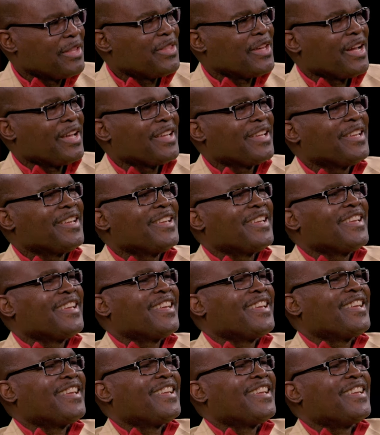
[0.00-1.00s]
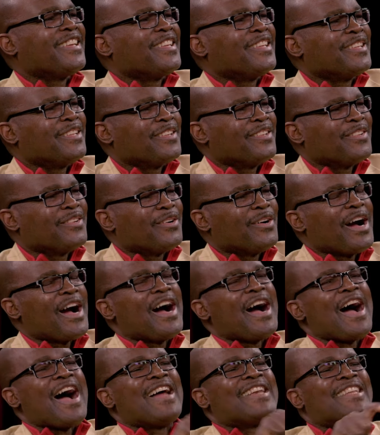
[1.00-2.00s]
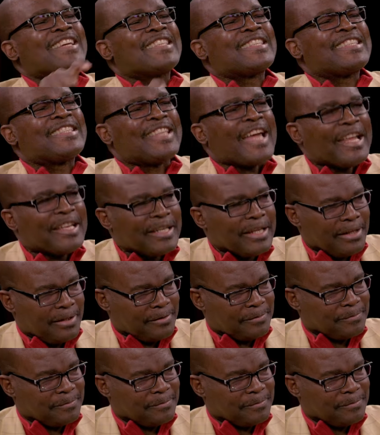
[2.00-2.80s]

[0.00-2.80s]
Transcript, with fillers: they're interested in learning from. Understanding.